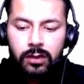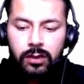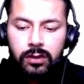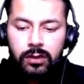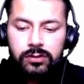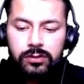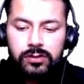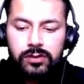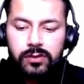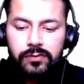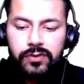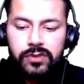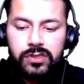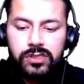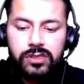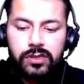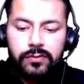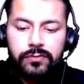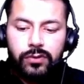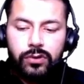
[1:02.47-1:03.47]
So first
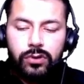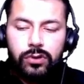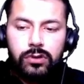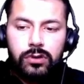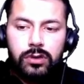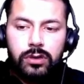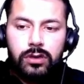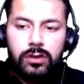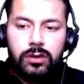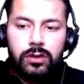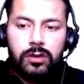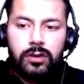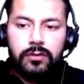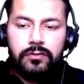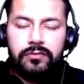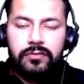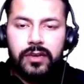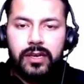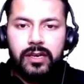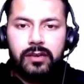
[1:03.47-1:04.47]
of all,
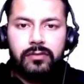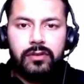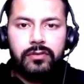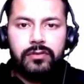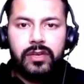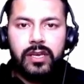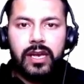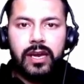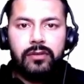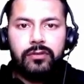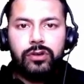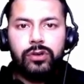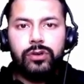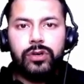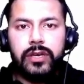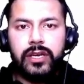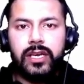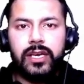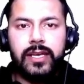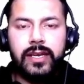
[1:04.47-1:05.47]
whenever we have to
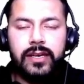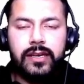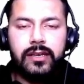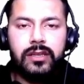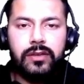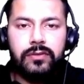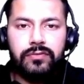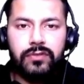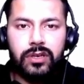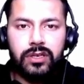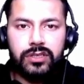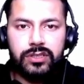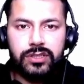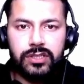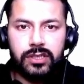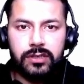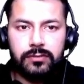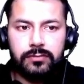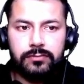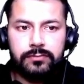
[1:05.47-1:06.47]
declare the function,
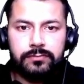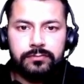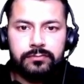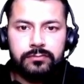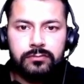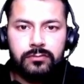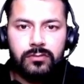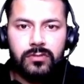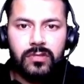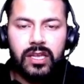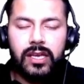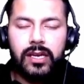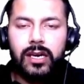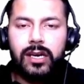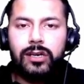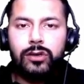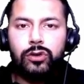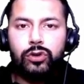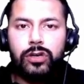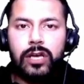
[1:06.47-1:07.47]
there are
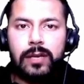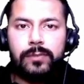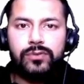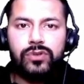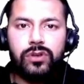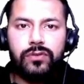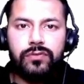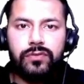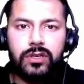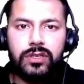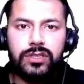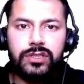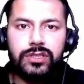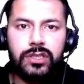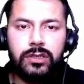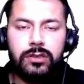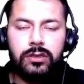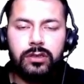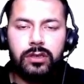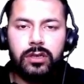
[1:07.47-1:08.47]
two types of
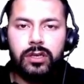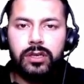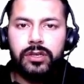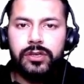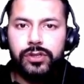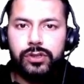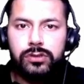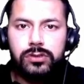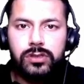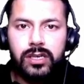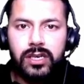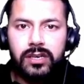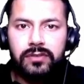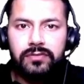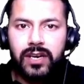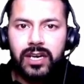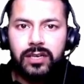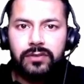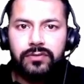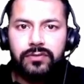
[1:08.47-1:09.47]
function: user
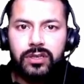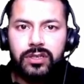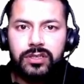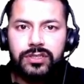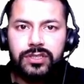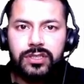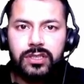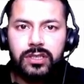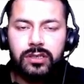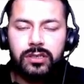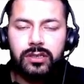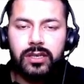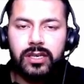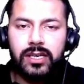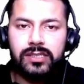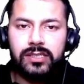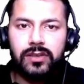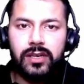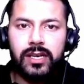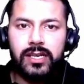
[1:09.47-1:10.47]
defined function
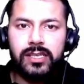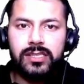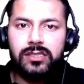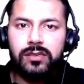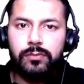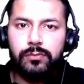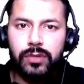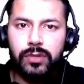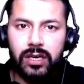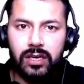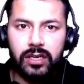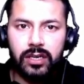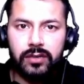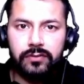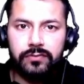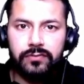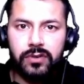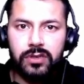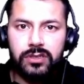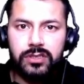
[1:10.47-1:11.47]
as well as built-in
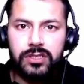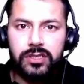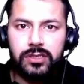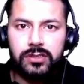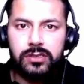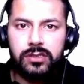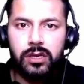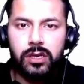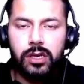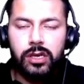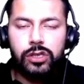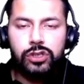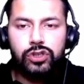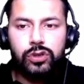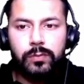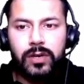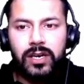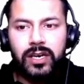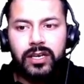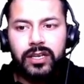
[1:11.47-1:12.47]
functions. So
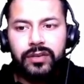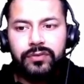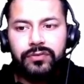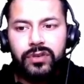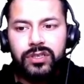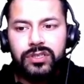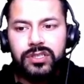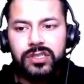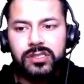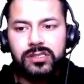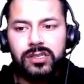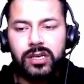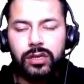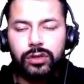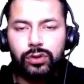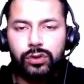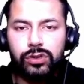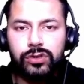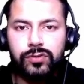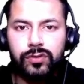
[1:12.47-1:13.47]
built-in functions are
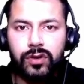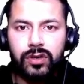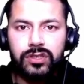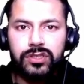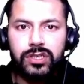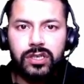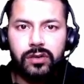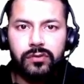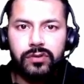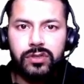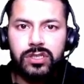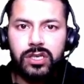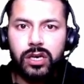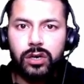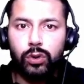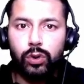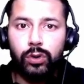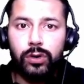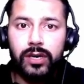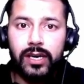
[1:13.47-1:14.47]
those functions which are
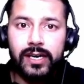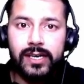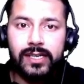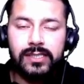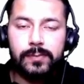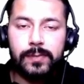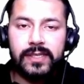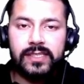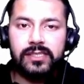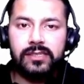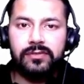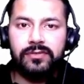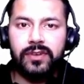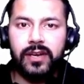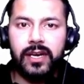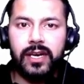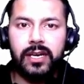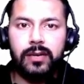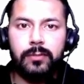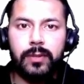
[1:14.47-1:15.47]
already
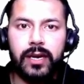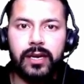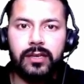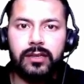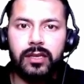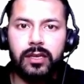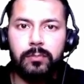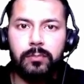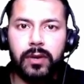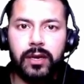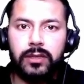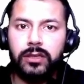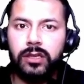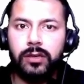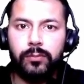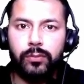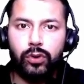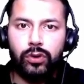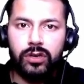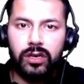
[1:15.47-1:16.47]
specified by the Python
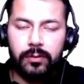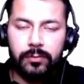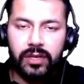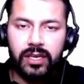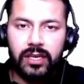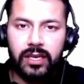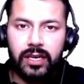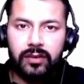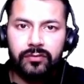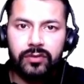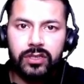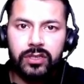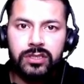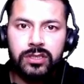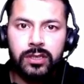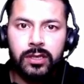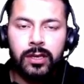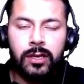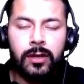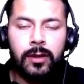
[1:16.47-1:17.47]
programming language,
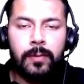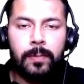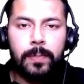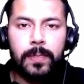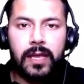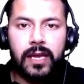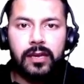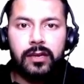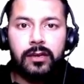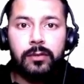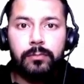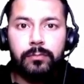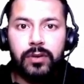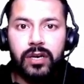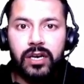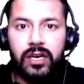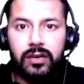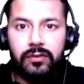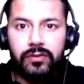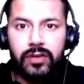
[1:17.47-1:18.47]
like
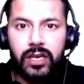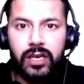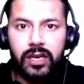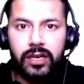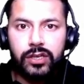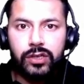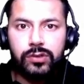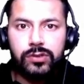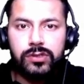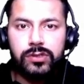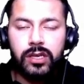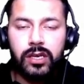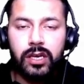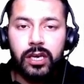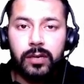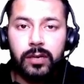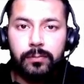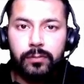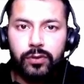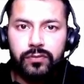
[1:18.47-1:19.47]
print we are using,
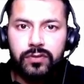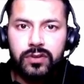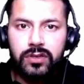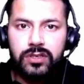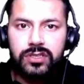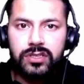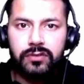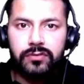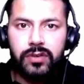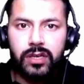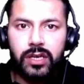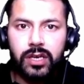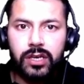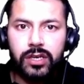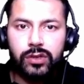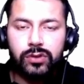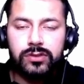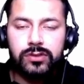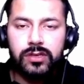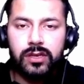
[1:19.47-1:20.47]
input function we are
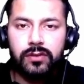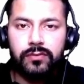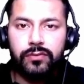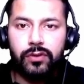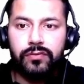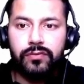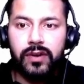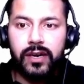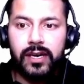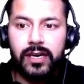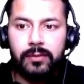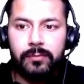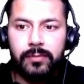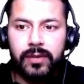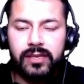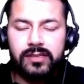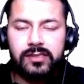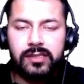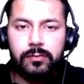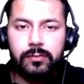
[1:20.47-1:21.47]
using for finding
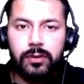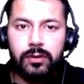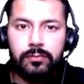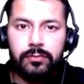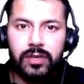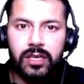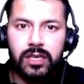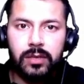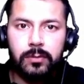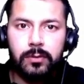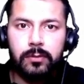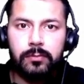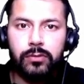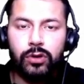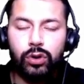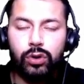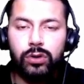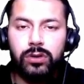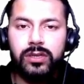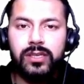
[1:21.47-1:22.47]
maximum, minimum.
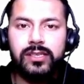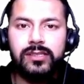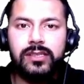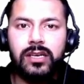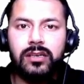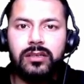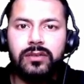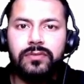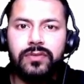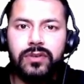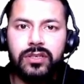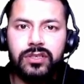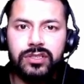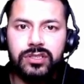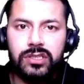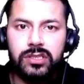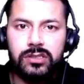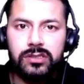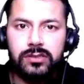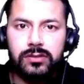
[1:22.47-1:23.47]
All these are the
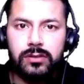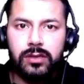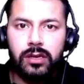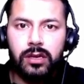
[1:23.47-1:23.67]
functions.